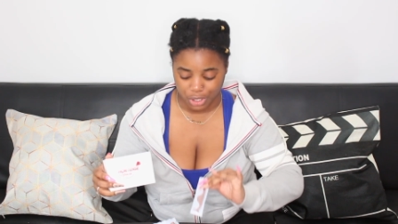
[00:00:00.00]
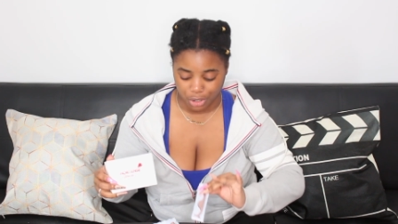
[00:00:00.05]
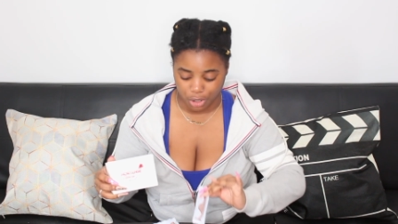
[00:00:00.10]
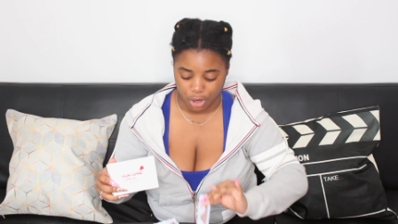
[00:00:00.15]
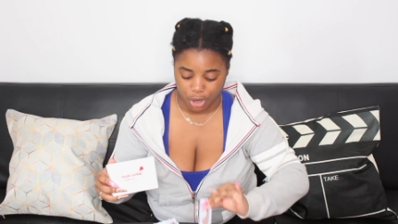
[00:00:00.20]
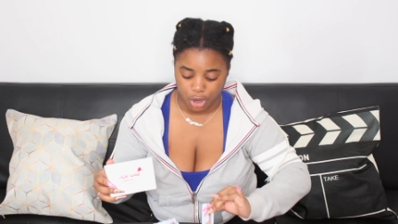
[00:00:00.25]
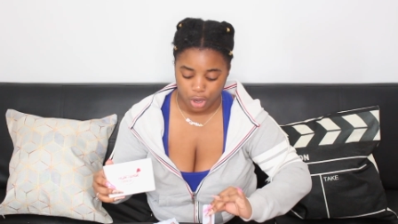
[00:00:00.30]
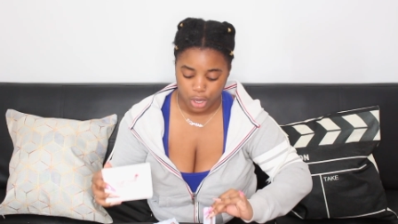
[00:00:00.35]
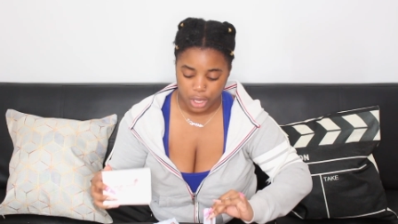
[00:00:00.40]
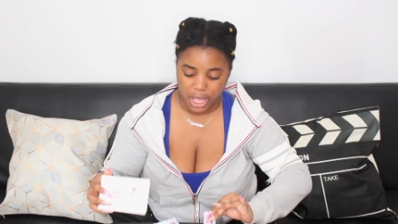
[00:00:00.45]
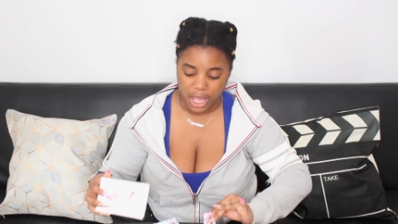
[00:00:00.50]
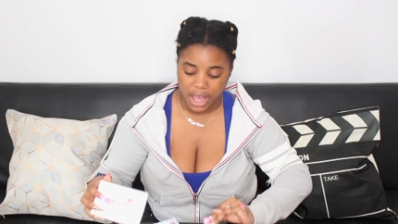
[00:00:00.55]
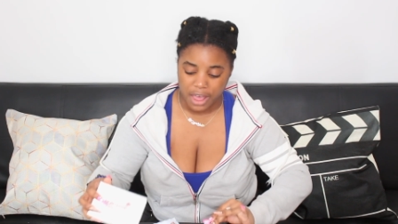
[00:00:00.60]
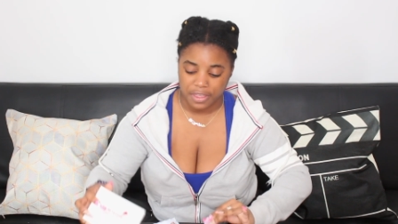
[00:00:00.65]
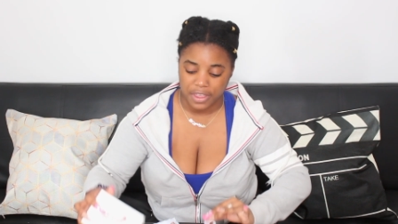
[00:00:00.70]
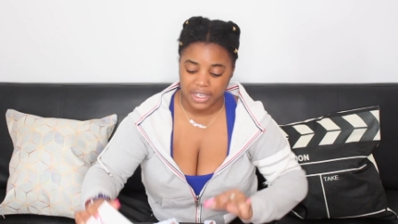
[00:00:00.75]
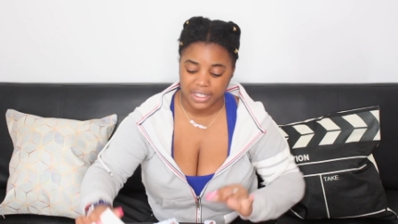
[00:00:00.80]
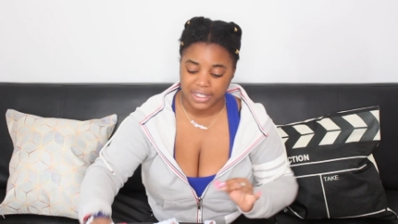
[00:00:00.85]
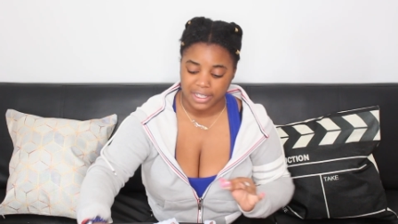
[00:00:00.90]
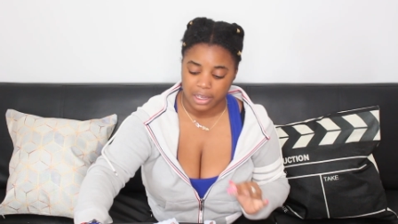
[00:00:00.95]
and all.
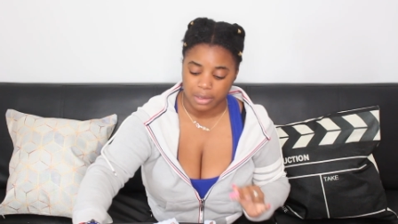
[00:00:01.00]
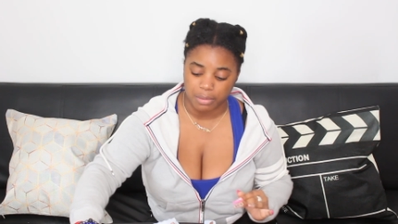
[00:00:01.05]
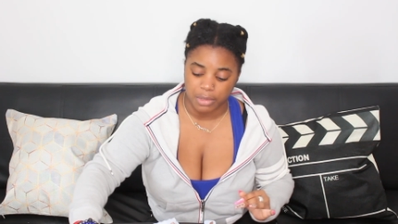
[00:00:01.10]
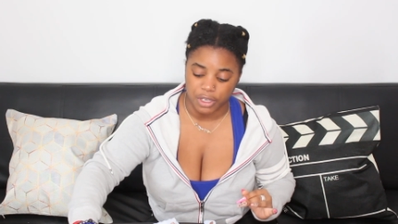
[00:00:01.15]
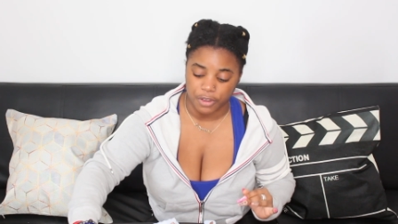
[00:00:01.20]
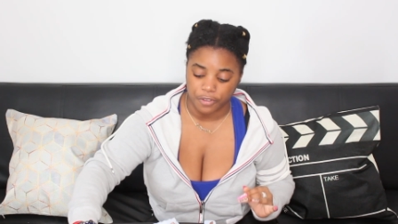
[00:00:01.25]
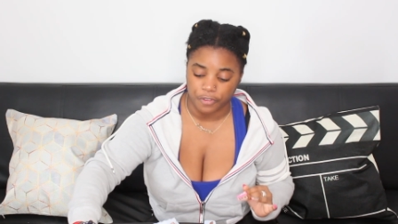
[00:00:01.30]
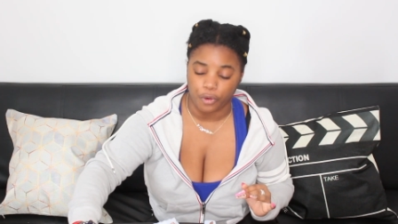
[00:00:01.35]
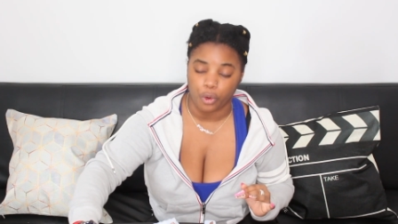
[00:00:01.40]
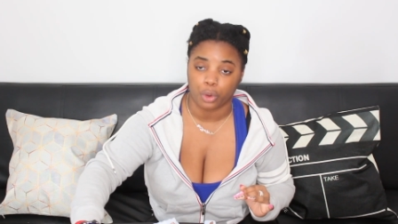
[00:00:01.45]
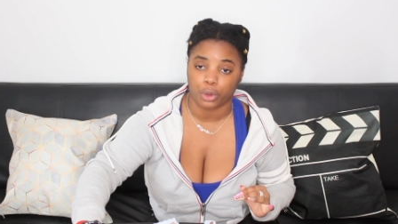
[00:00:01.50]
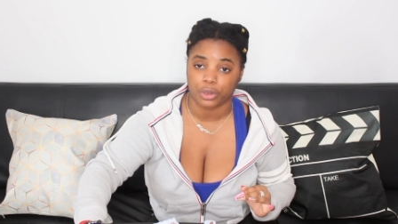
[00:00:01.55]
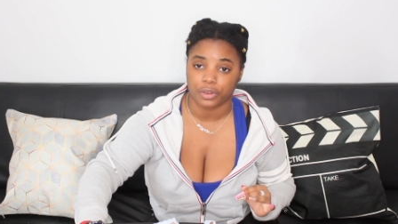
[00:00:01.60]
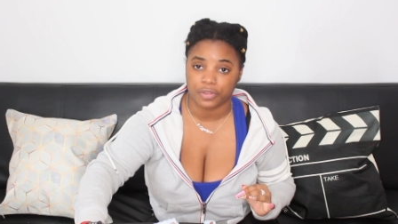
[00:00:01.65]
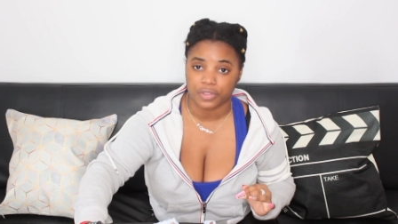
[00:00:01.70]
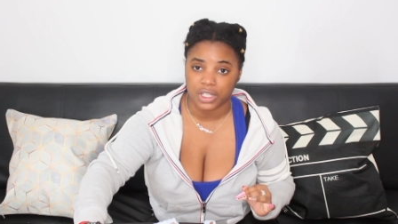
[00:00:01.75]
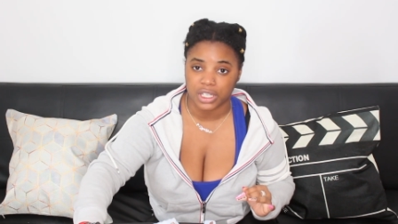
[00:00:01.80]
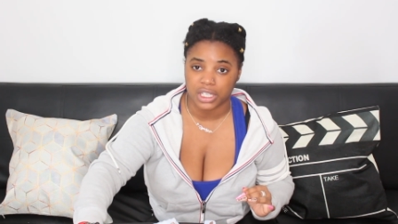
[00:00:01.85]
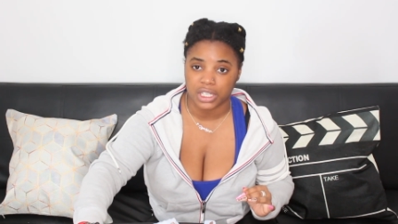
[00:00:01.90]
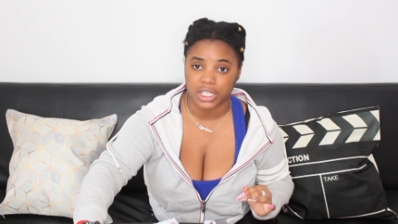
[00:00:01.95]
They sent me four
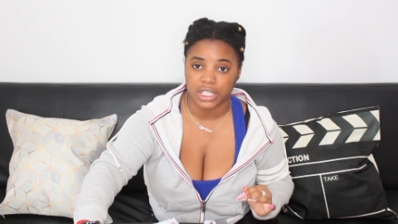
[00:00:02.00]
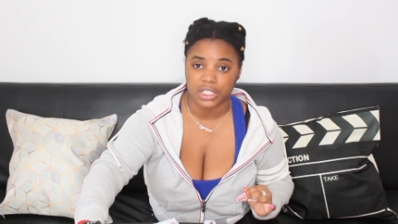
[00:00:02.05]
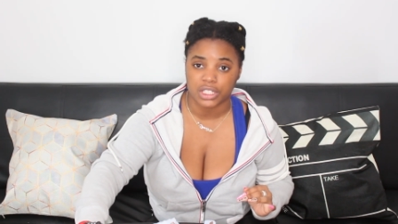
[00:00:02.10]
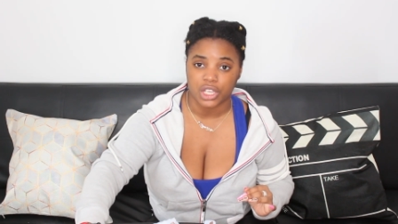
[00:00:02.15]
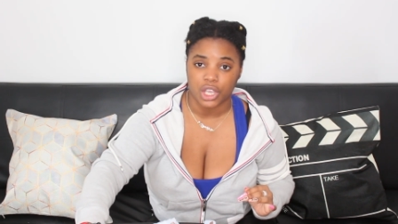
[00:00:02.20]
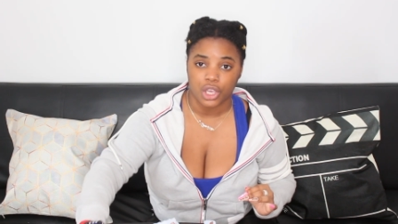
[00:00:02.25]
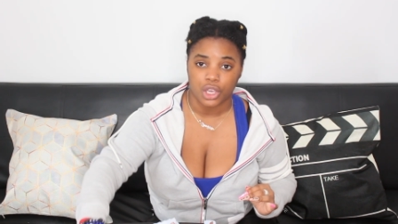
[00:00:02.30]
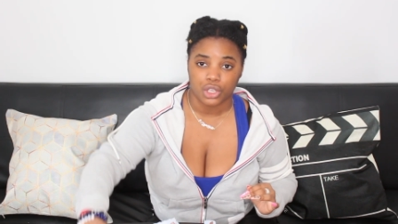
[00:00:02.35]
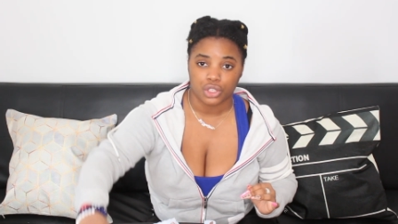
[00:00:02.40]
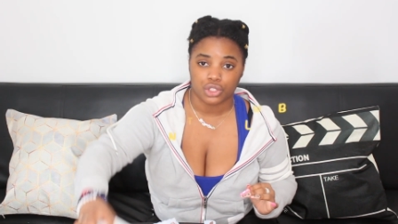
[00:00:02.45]
of these.